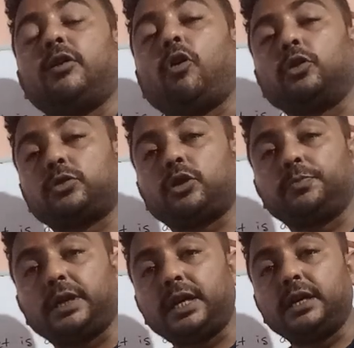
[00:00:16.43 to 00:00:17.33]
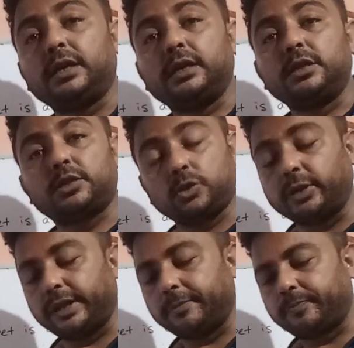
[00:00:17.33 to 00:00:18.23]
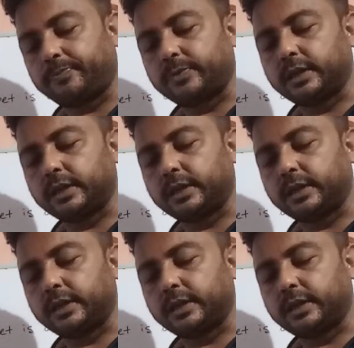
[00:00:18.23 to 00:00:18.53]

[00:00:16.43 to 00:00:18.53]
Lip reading: author of the story.